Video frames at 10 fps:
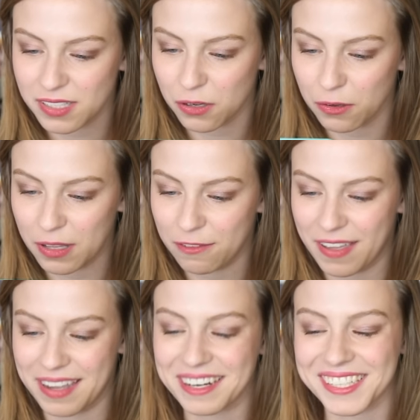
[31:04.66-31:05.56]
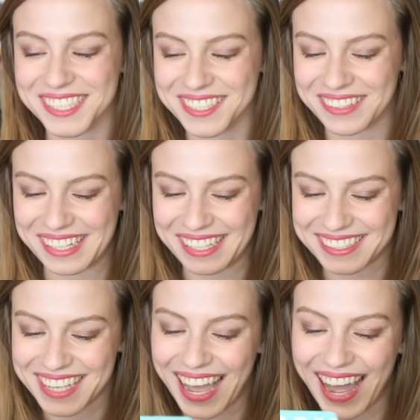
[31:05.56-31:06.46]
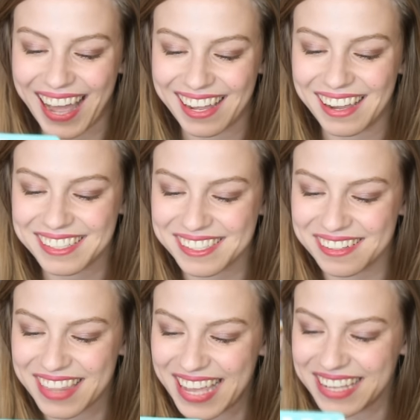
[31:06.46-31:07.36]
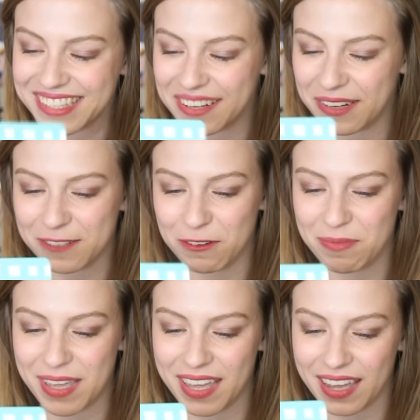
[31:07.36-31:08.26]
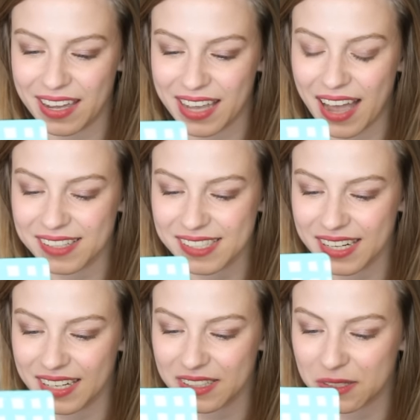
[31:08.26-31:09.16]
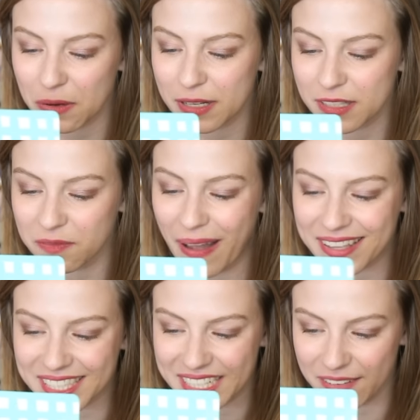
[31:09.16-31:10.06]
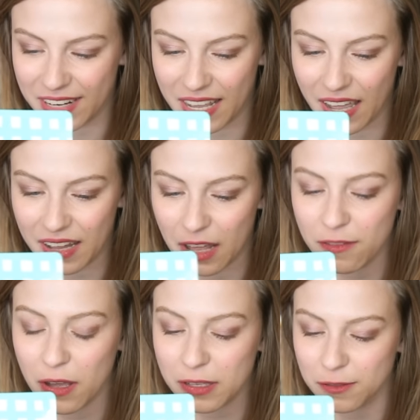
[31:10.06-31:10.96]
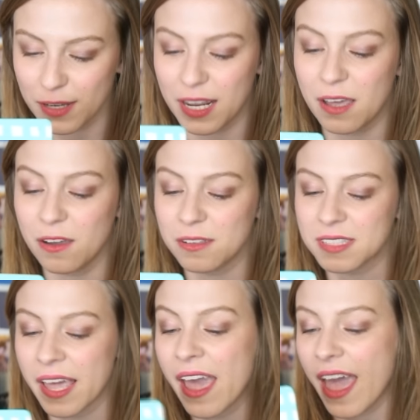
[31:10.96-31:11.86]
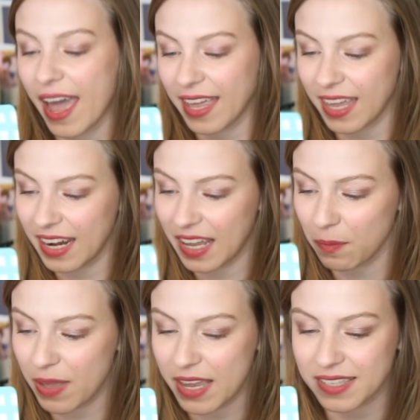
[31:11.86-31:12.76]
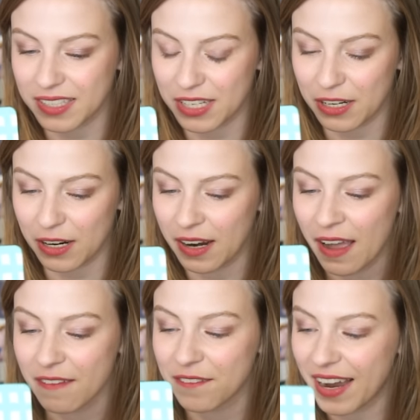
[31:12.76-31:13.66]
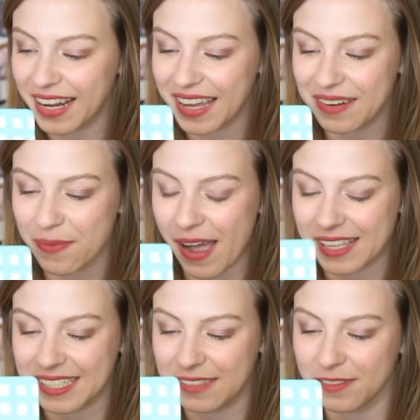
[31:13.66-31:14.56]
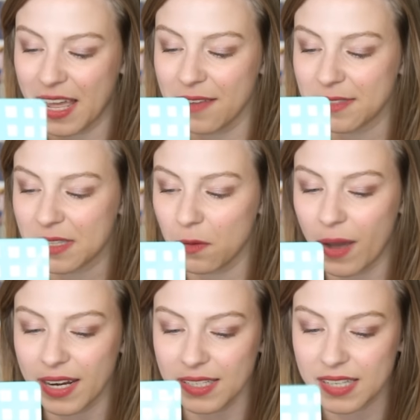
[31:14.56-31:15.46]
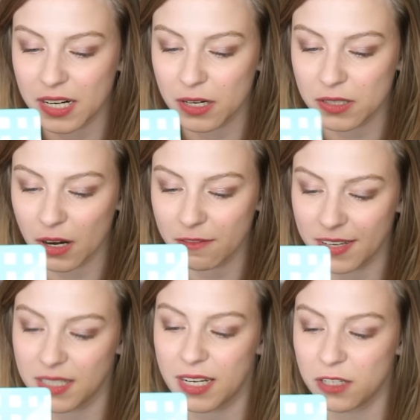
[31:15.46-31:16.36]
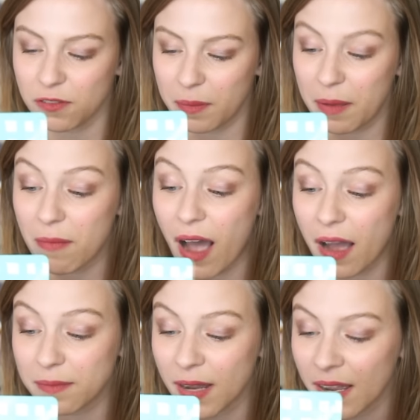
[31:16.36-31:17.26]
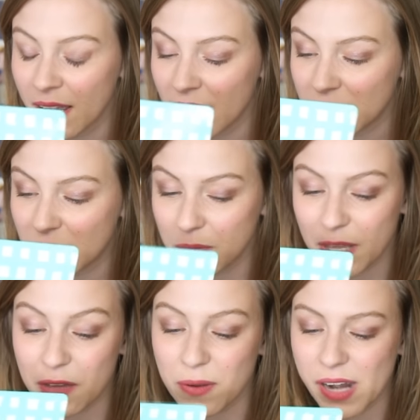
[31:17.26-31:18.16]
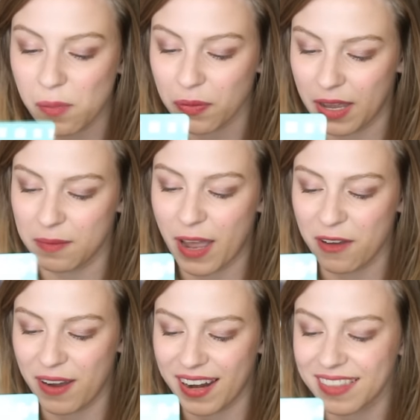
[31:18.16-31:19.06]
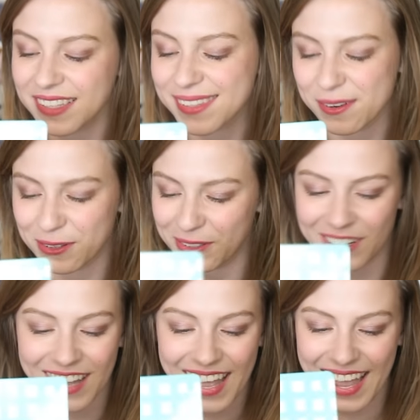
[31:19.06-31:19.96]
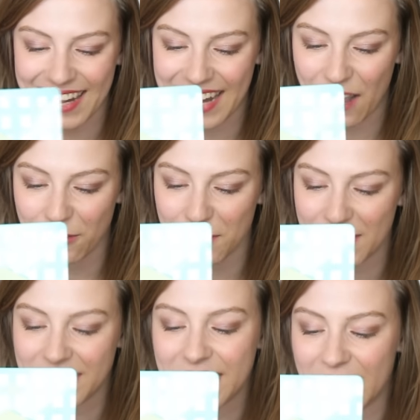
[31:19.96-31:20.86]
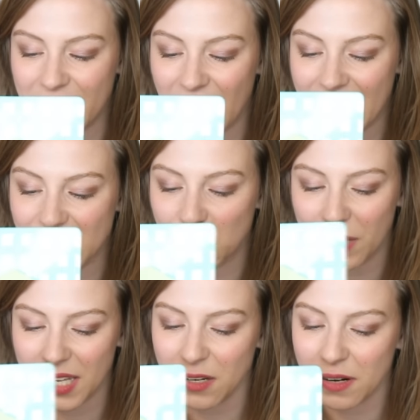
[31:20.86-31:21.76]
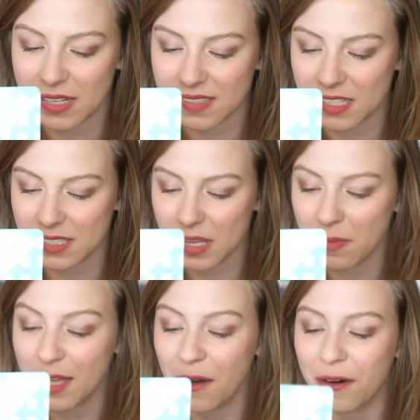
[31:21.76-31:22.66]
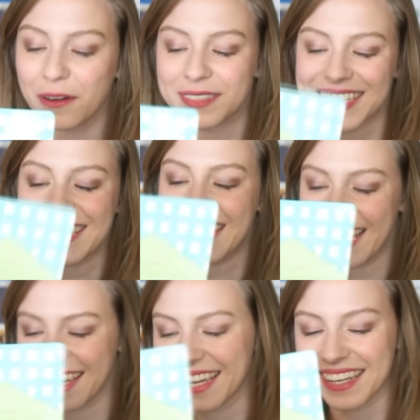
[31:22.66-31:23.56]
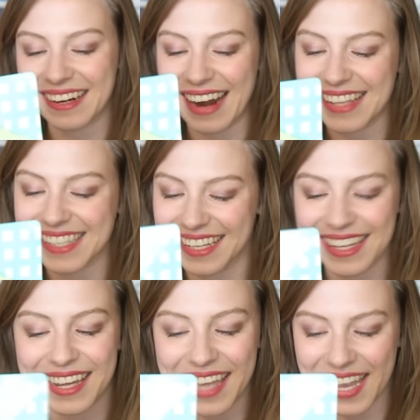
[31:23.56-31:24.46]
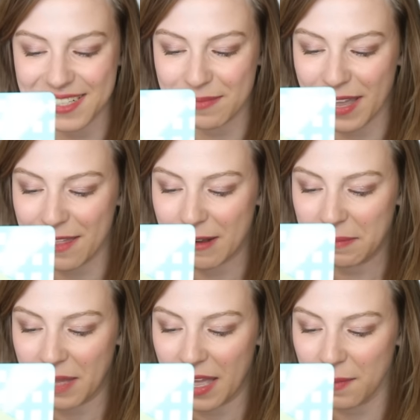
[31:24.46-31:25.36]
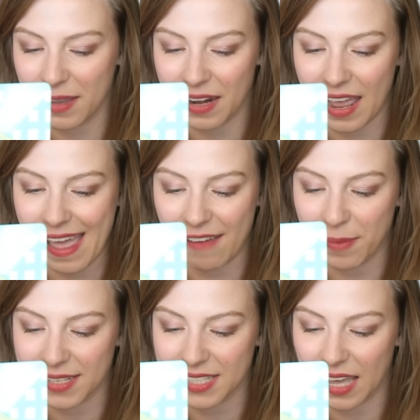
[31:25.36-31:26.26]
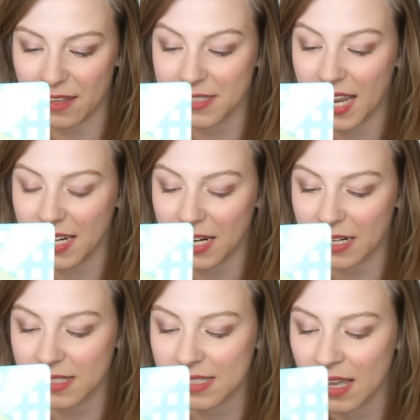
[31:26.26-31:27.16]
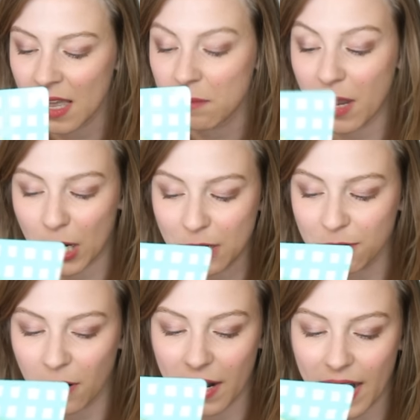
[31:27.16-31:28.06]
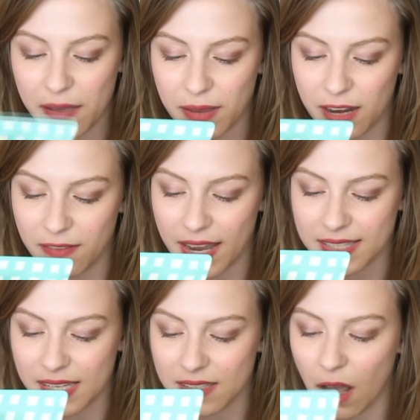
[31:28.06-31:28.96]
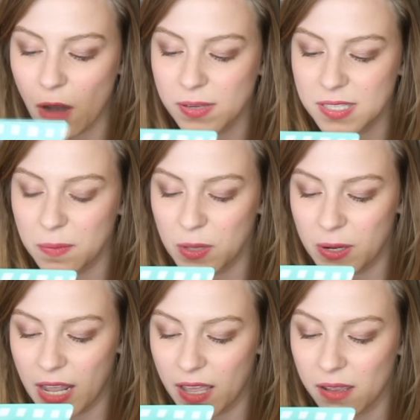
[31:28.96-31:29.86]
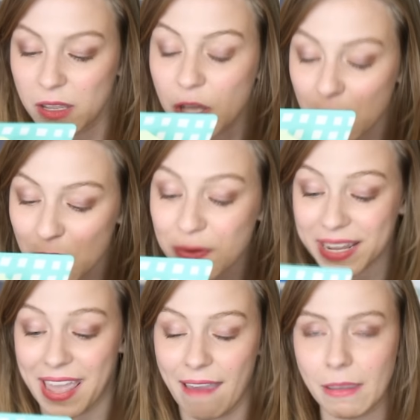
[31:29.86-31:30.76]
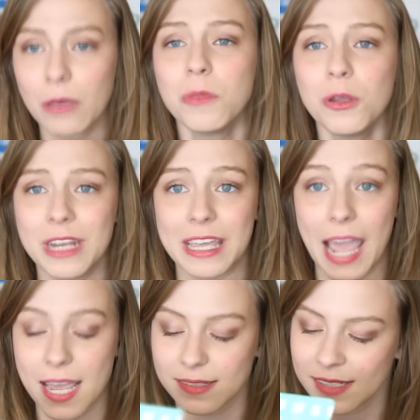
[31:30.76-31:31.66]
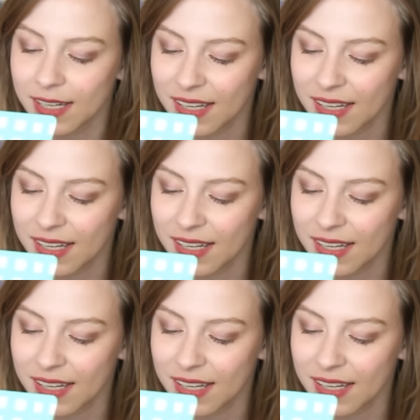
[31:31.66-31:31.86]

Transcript: I totally fangirl squirreled. Ha. Also, thank you so much for being a constant source of positivity. I love y'all's videos and getting peeks into your funny and positive lives. The wedding stickers are vintage from my mom to me when I plan my wedding. That's so cool. And now from me to you as you plan yours. Just something old. Hee hee. Congrats on the engagement, by the way. My hubby and I have been together ten years, married four, and my advice is always communicate. Communicate. Communicate.